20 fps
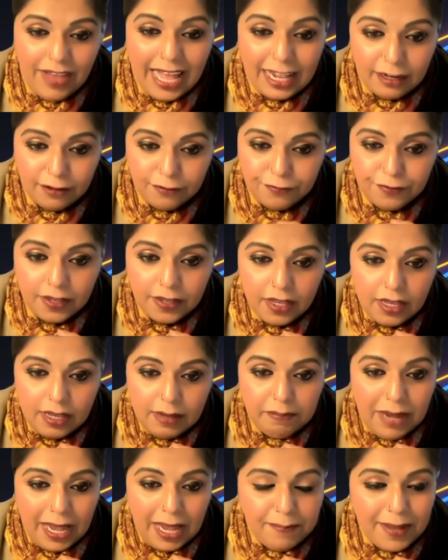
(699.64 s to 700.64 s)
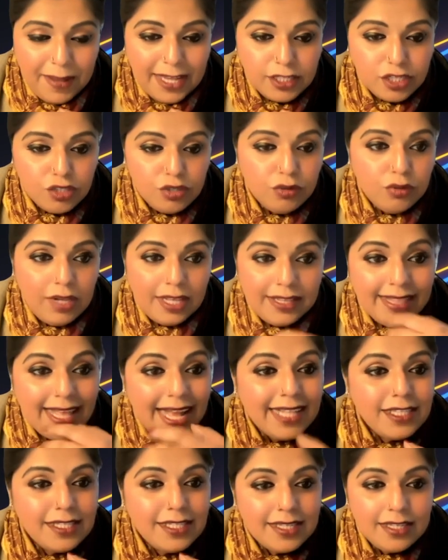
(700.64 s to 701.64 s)
valve bypass tool, and
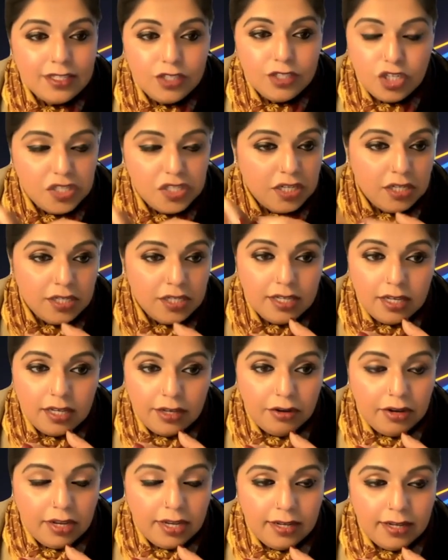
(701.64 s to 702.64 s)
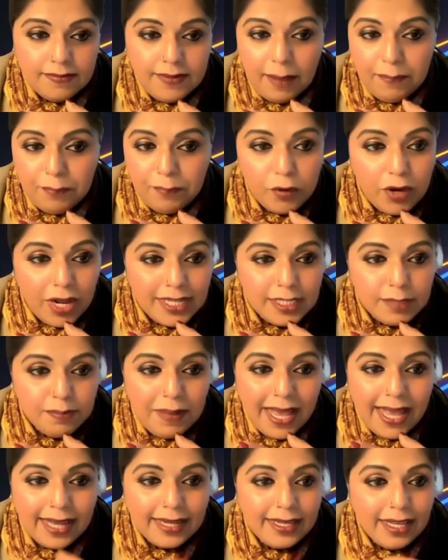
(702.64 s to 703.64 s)
that's just a heparinized
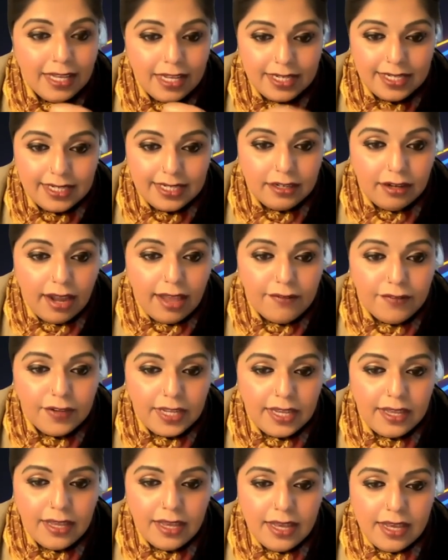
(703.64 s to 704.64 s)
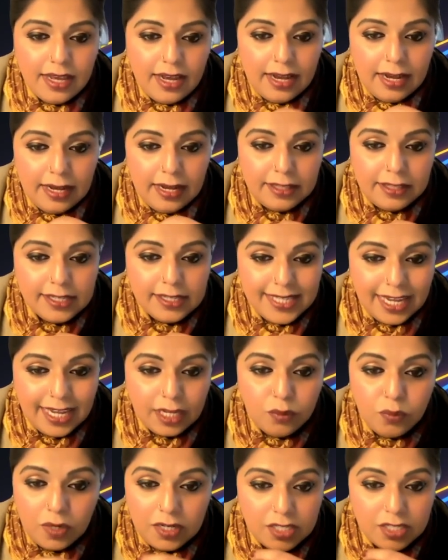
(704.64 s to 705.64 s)
bag to gravity. The
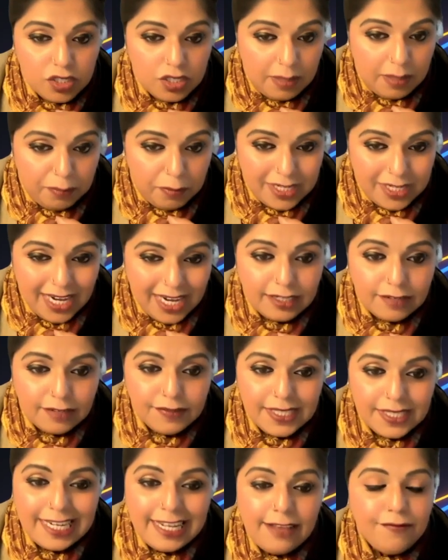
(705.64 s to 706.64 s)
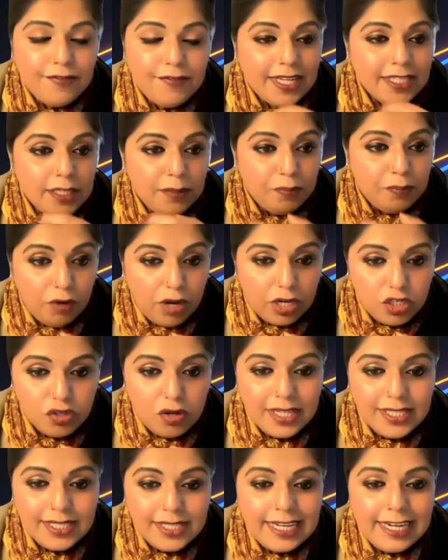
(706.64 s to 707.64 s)
second one is to the protective sleeve, that's a
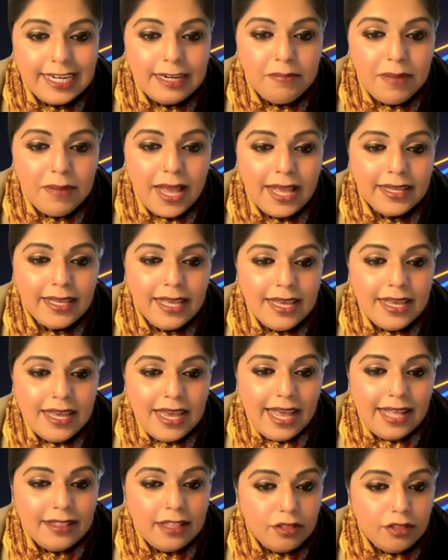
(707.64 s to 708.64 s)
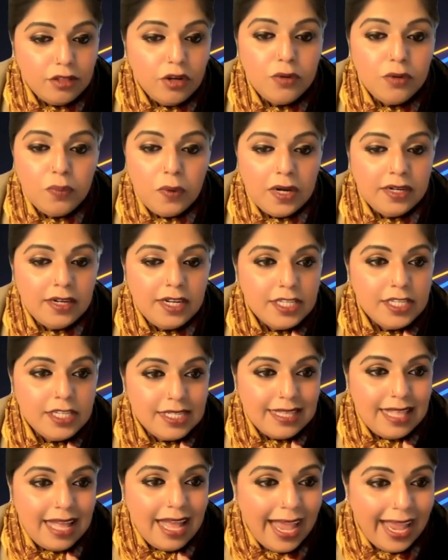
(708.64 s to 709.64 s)
pressurized saline bag, and the third one is
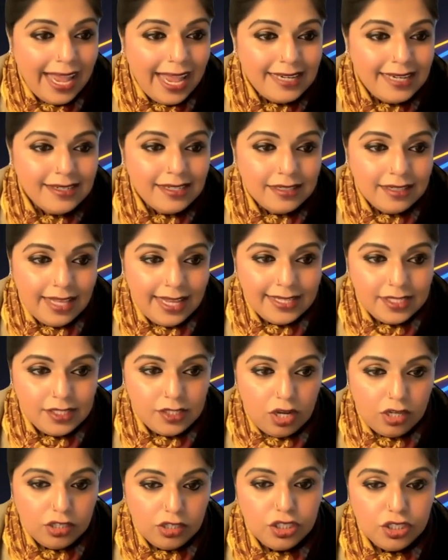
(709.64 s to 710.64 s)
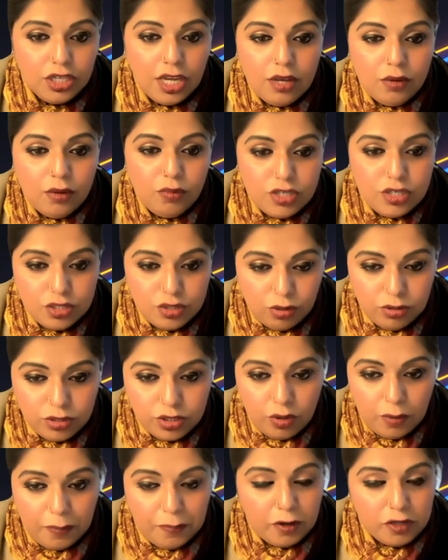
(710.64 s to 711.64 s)
to the handle as such, which is
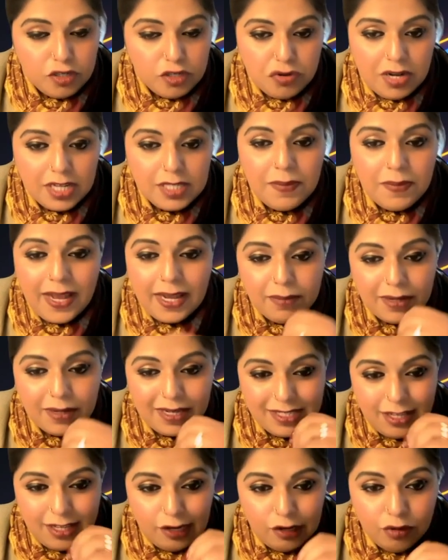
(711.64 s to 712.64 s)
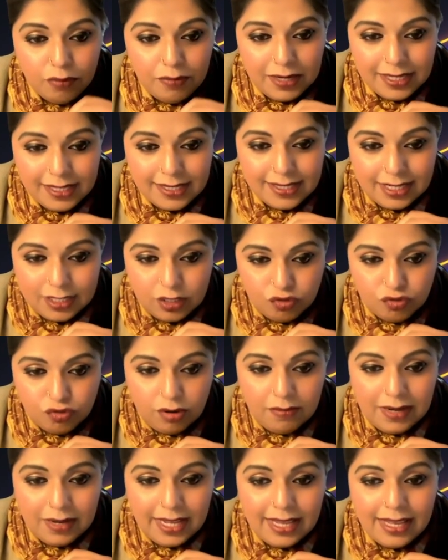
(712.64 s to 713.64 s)
also a pressurized bag because the lumen is
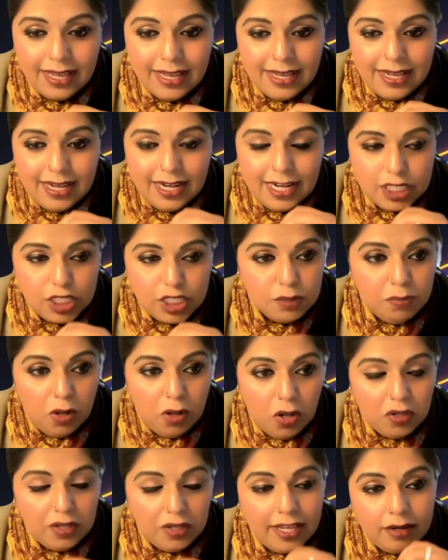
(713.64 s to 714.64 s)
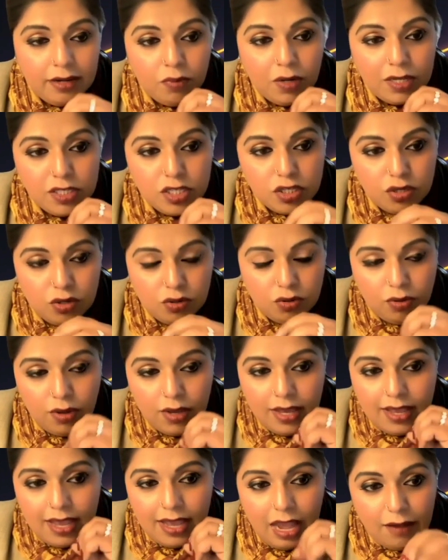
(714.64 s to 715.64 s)
extremely small. And once you
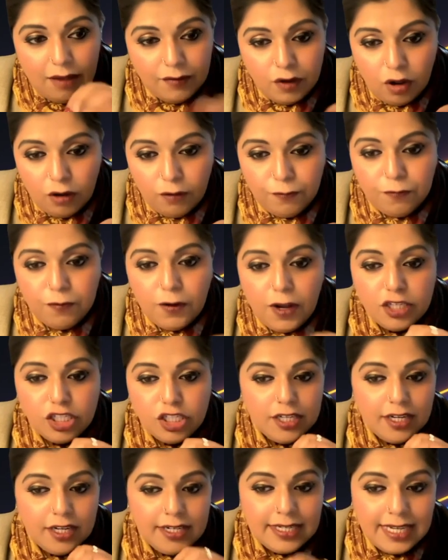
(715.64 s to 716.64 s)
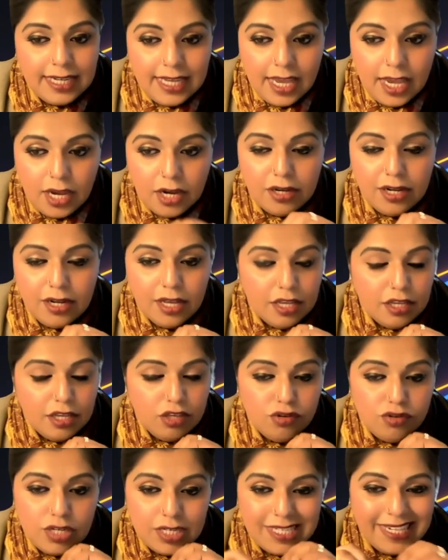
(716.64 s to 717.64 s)
have it all flushed and de-aired,
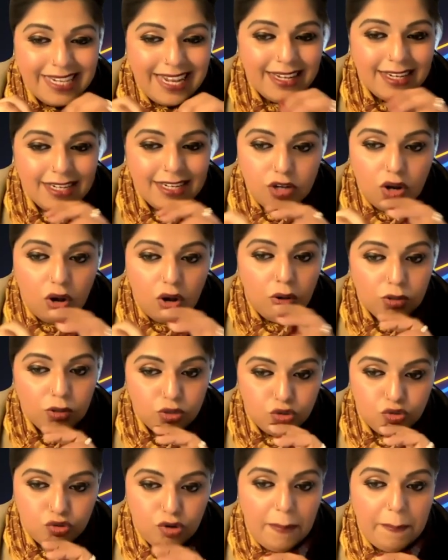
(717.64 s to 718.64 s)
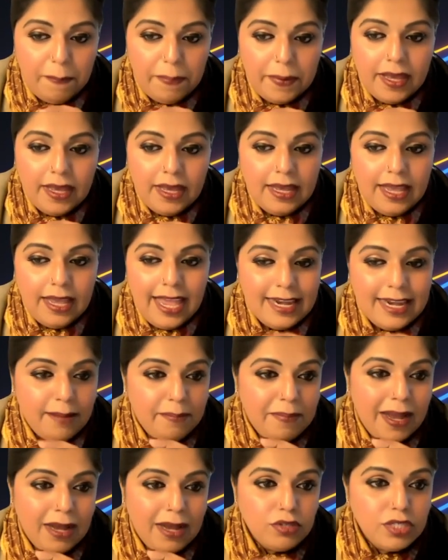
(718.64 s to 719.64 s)
you just let it all drip at
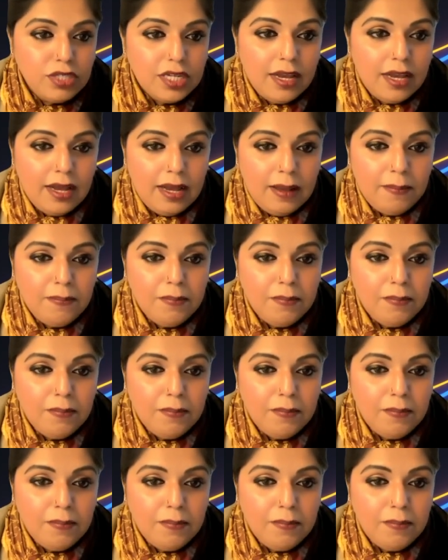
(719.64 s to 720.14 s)
about